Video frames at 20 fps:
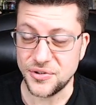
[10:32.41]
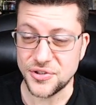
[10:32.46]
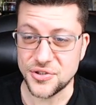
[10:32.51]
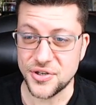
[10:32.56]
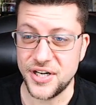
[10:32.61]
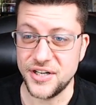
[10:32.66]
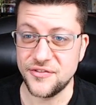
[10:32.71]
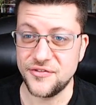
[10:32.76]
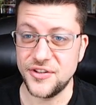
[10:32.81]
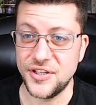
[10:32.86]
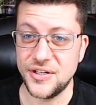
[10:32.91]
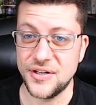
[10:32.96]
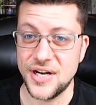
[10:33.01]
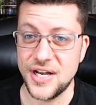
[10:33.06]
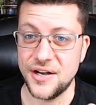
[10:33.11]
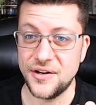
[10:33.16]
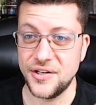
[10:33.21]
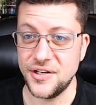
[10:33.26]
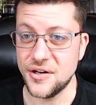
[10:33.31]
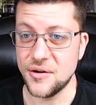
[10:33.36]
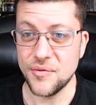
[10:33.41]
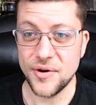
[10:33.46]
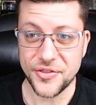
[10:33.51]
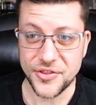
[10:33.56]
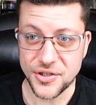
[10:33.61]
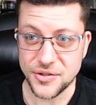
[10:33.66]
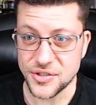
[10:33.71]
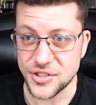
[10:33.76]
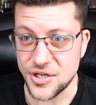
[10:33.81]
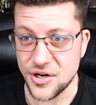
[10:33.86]
trying to figure out, what
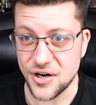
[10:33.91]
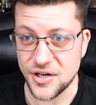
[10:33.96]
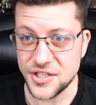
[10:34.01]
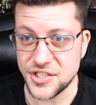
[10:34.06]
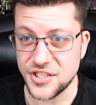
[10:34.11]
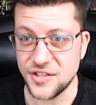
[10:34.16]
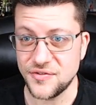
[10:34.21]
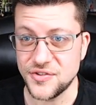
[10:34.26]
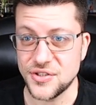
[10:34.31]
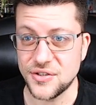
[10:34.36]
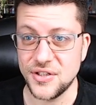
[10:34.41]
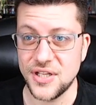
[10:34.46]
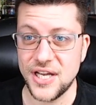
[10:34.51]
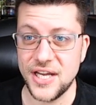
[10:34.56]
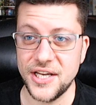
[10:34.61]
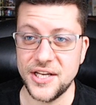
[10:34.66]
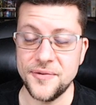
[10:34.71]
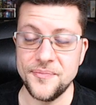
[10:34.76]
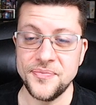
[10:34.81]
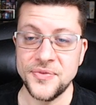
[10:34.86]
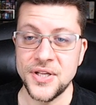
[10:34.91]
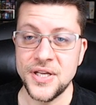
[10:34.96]
those guard shifts are like.